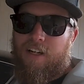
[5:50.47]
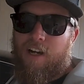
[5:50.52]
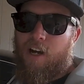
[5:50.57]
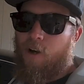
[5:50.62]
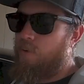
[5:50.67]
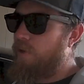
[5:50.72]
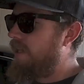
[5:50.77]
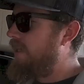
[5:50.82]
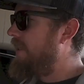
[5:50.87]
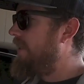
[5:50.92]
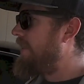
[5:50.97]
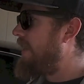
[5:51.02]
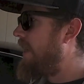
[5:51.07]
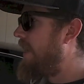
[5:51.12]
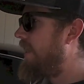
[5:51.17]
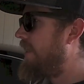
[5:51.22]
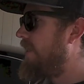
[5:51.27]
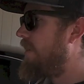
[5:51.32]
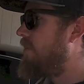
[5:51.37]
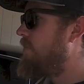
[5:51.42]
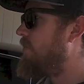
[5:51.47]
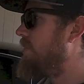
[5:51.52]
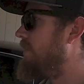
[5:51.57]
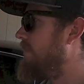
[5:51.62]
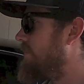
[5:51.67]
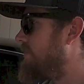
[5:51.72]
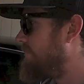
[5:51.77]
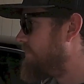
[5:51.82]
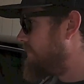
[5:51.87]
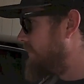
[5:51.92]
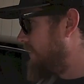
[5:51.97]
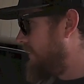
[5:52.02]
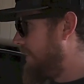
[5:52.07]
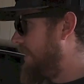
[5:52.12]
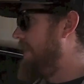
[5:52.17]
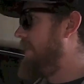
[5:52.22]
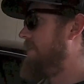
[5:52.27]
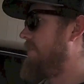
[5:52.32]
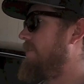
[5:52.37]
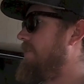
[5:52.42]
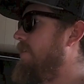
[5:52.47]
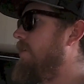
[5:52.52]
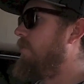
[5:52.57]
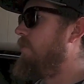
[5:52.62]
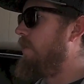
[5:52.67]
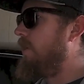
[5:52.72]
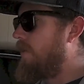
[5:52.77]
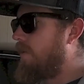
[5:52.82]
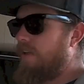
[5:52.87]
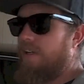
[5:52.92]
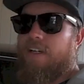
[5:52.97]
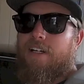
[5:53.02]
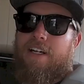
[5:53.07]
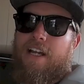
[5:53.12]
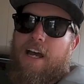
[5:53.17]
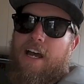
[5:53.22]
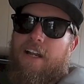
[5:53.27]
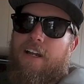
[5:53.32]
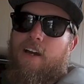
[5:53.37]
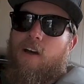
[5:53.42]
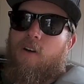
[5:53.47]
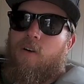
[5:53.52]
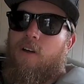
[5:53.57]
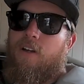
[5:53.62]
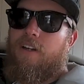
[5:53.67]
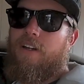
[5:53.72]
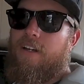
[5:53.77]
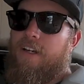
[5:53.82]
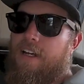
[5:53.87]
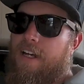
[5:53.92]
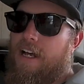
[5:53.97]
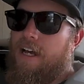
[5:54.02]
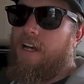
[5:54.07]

Are we gonna dyno it? Yes, we are gonna dyno it.